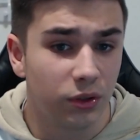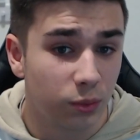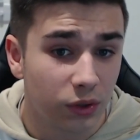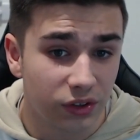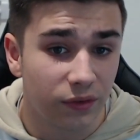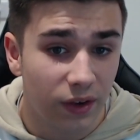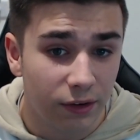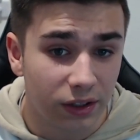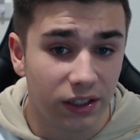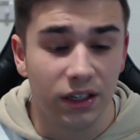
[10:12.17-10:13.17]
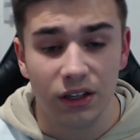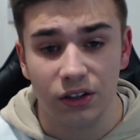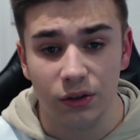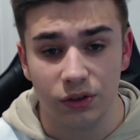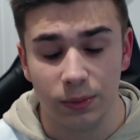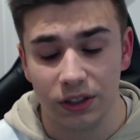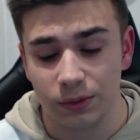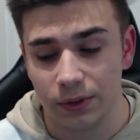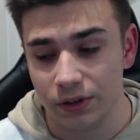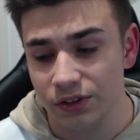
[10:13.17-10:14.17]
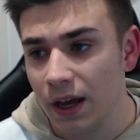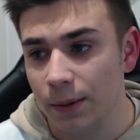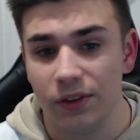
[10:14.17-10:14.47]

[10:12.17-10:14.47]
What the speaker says: which was a very usable experience.